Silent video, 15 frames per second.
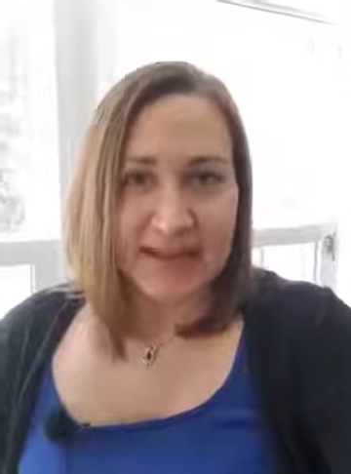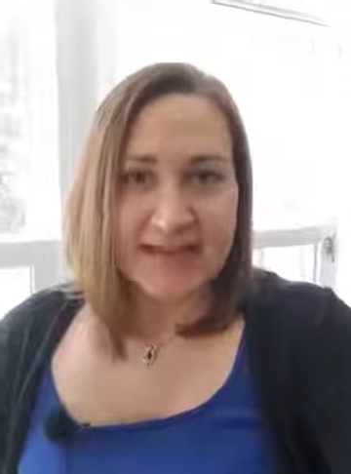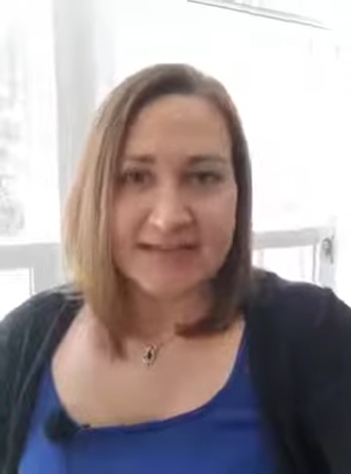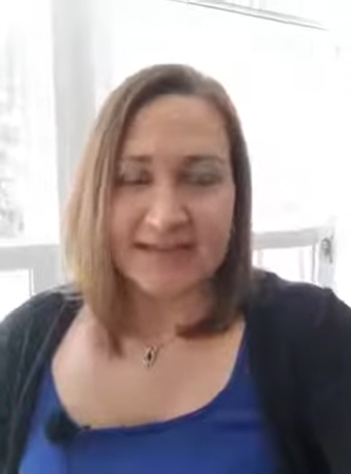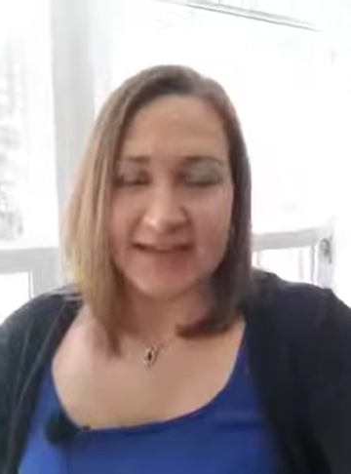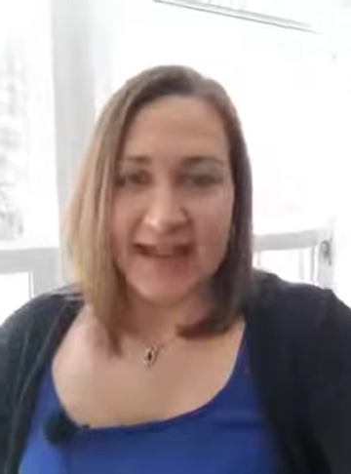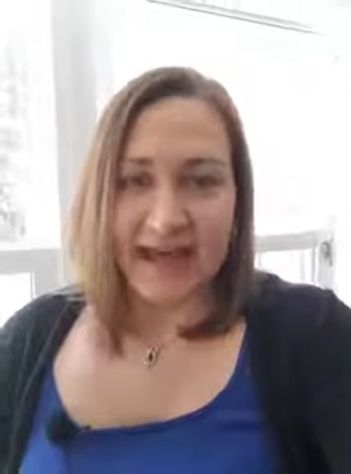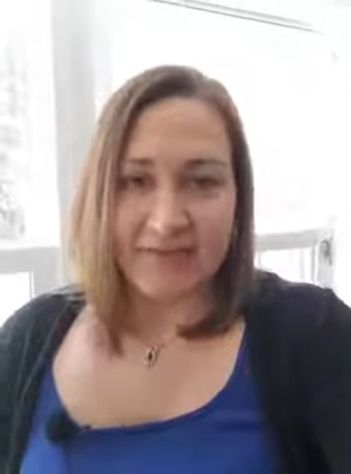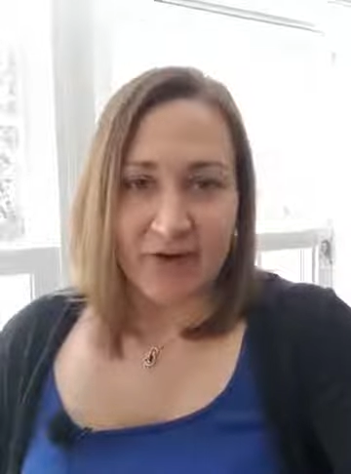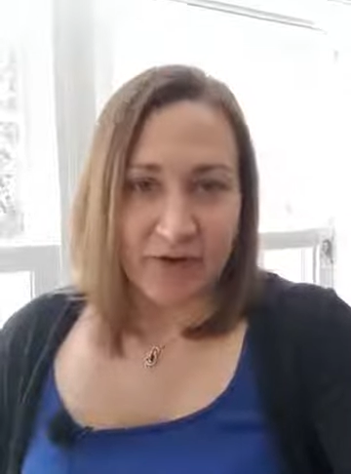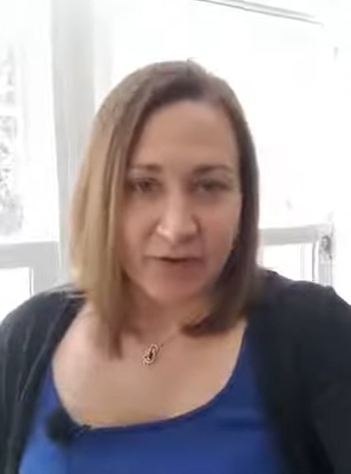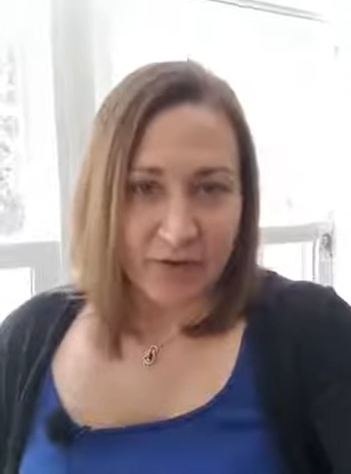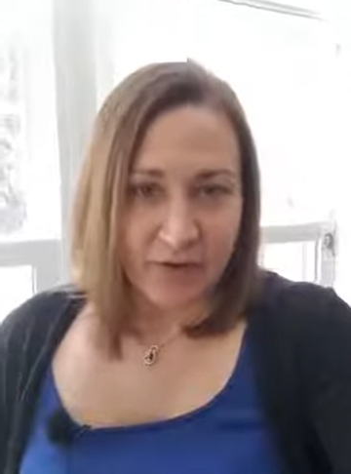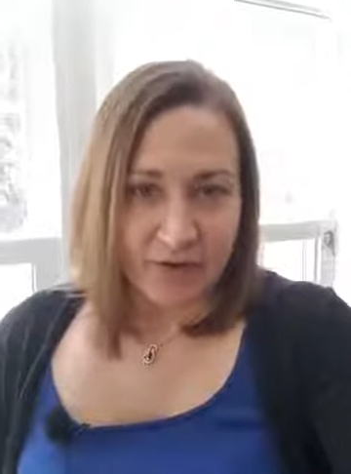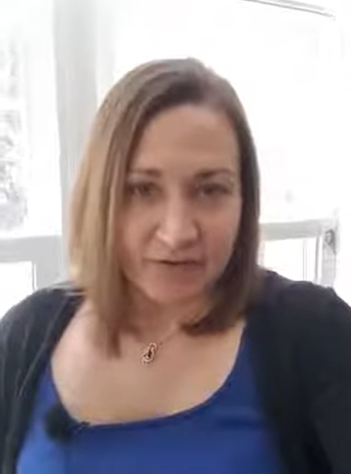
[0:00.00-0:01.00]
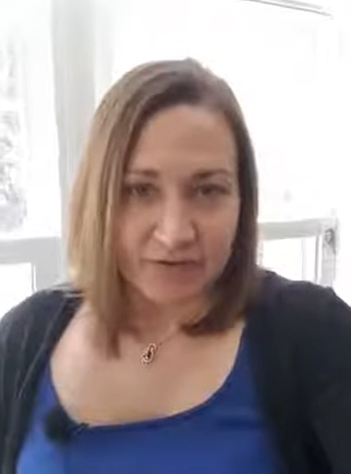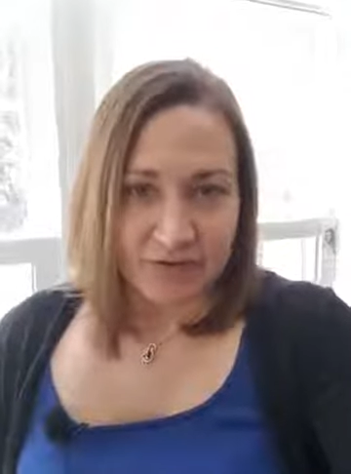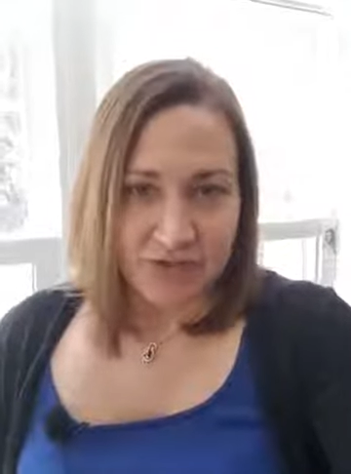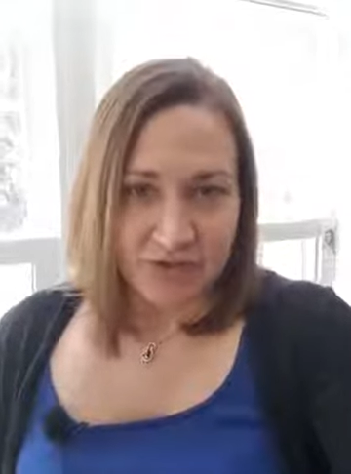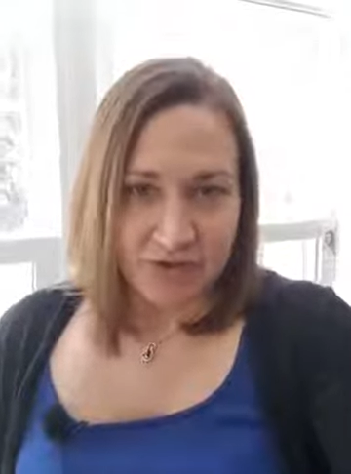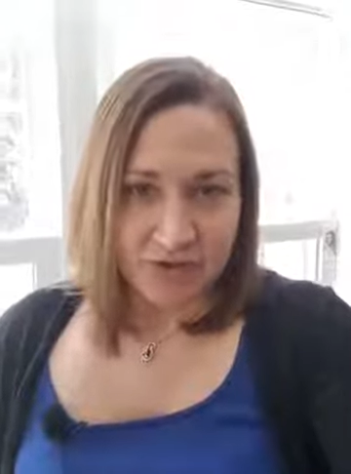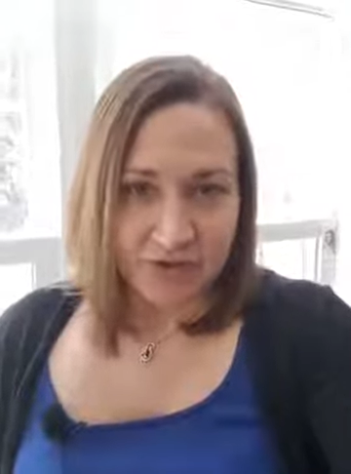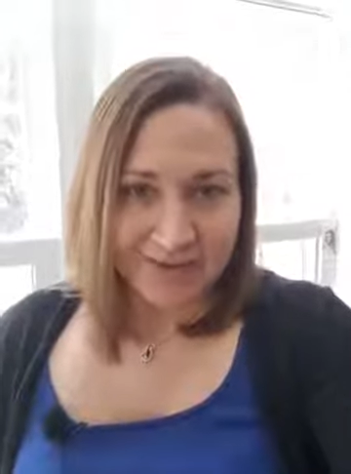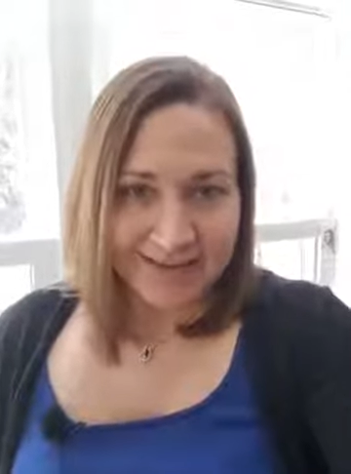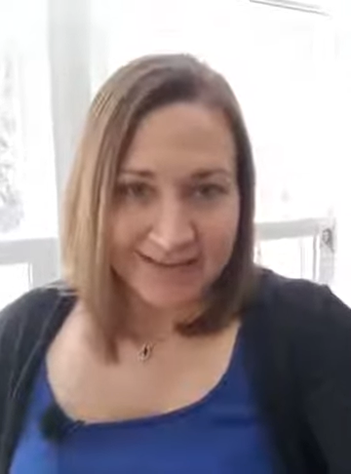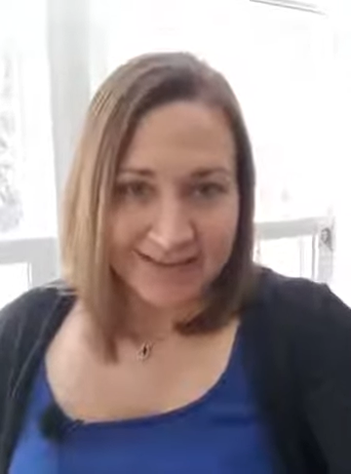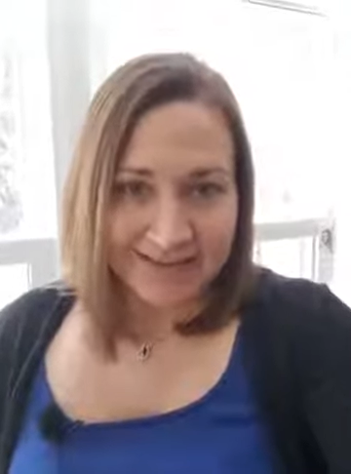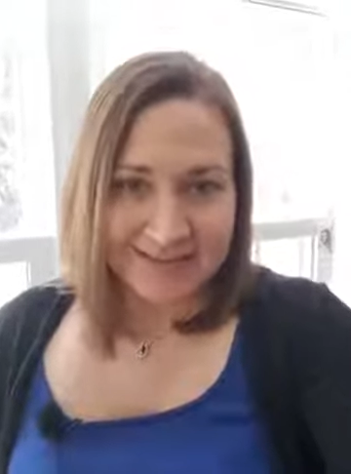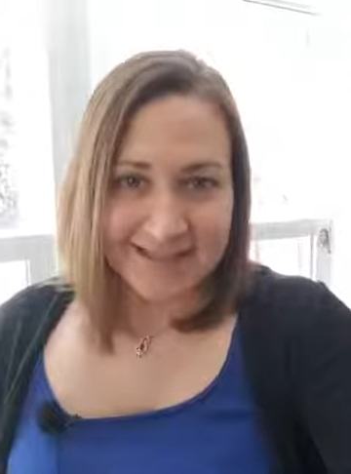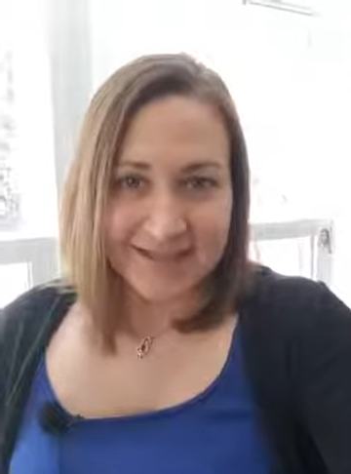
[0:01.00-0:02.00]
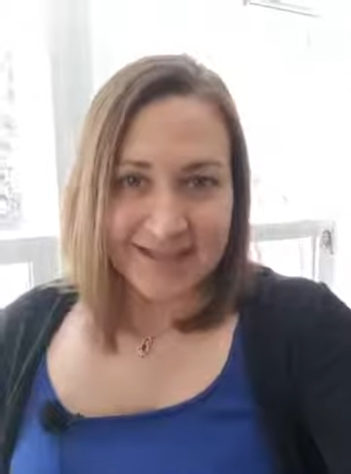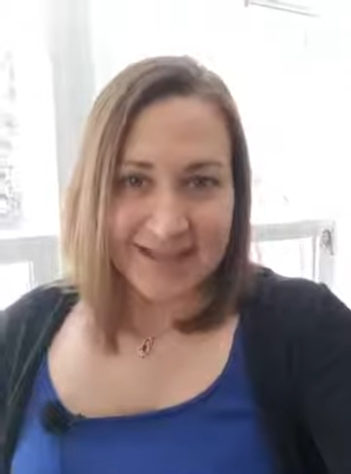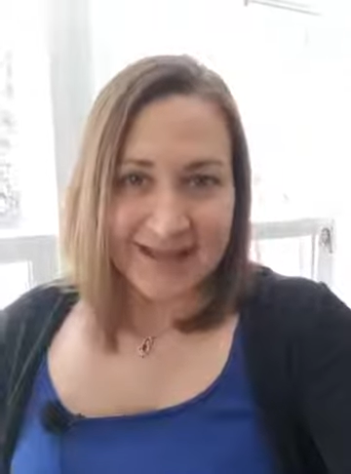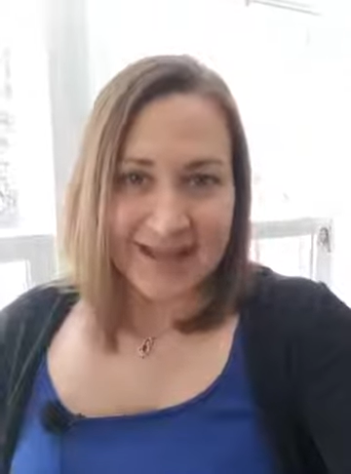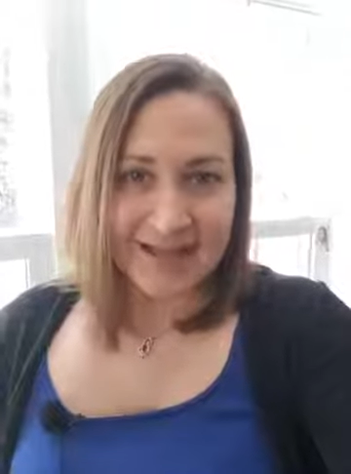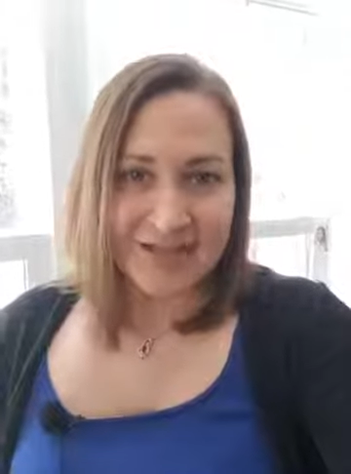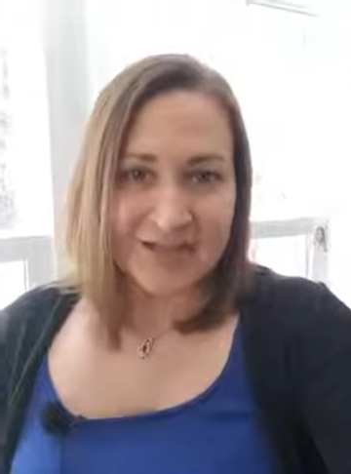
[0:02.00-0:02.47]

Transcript: It's going to have other artificial ingredients in it.